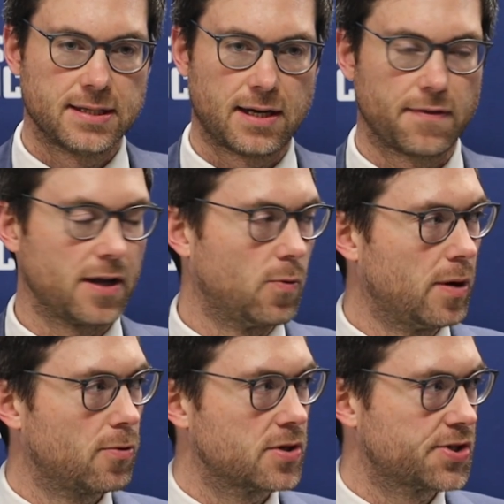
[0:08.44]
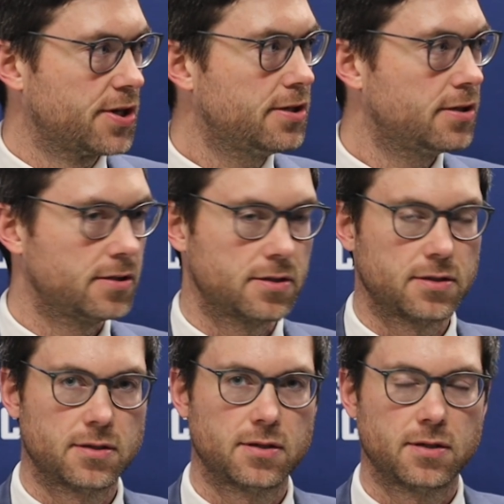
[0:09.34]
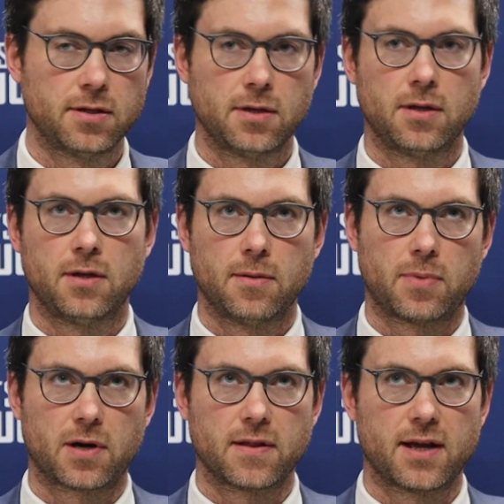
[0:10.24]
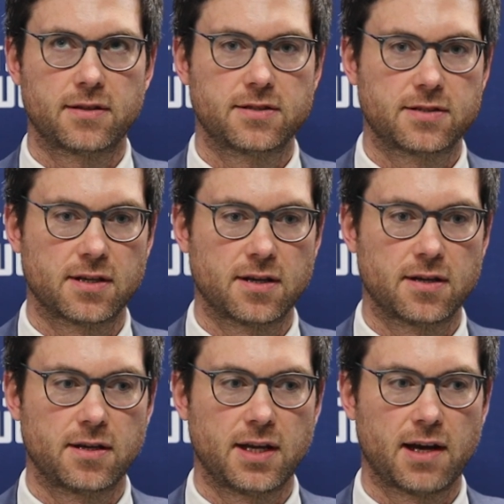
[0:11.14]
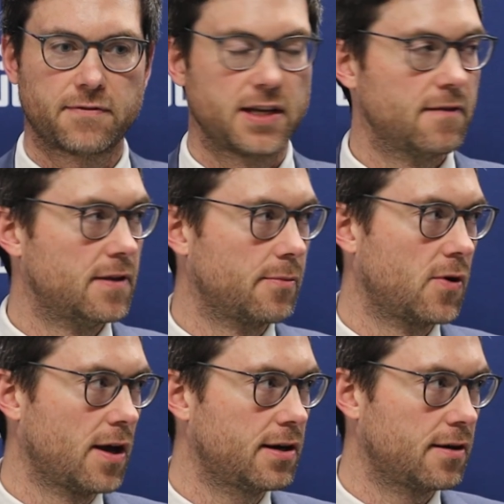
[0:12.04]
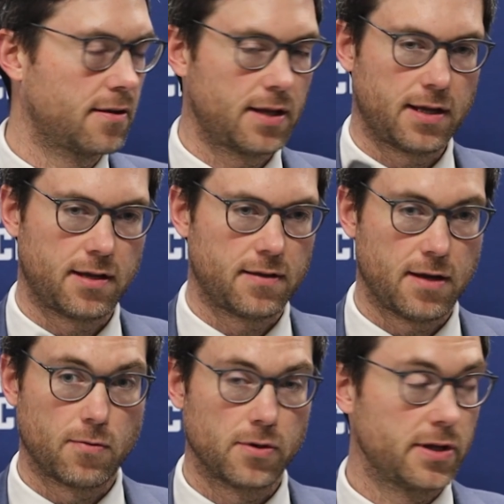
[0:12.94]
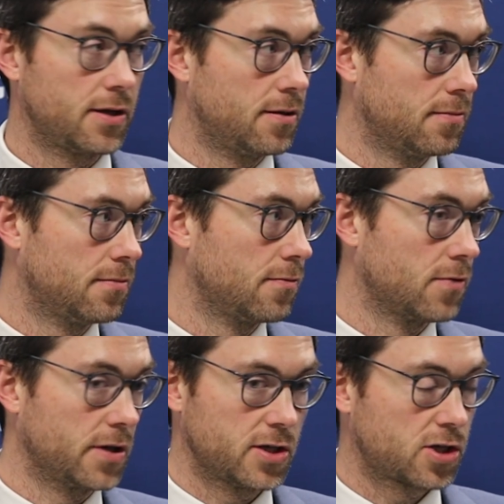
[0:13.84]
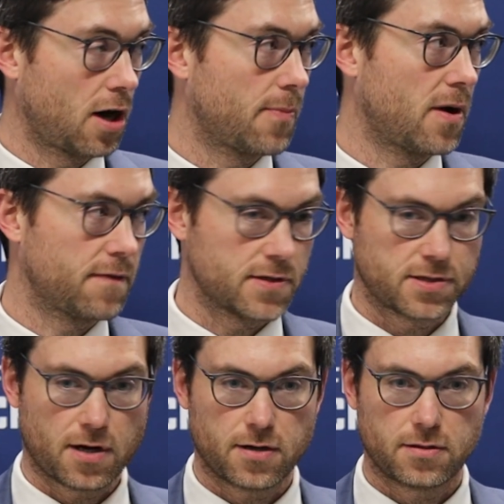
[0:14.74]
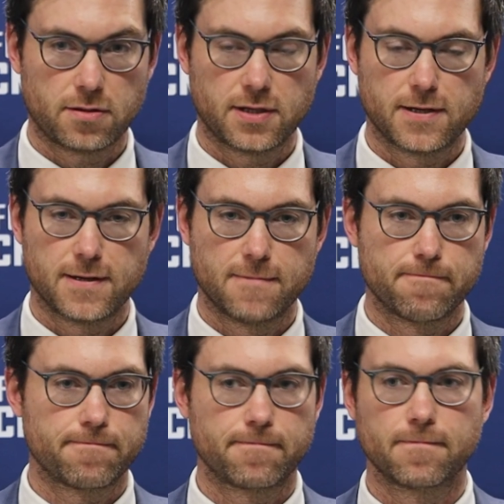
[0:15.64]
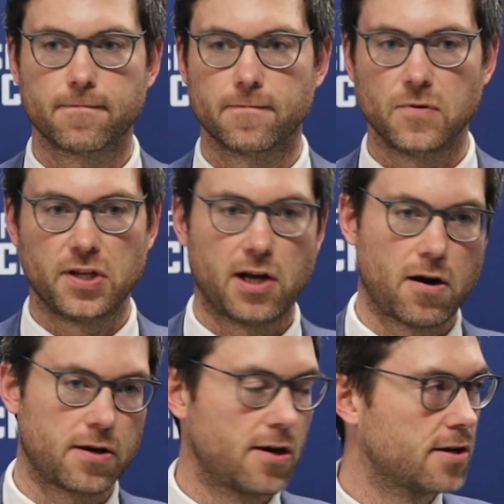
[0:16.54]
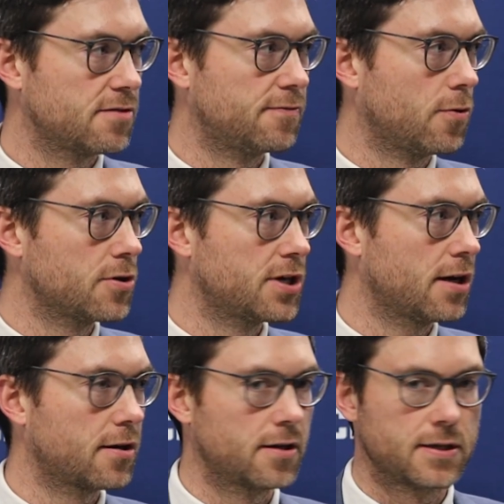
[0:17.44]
don't think we were as good. Part of that, you have to give them credit. They were really sharp off the start. Really hard, aggressive forecheck,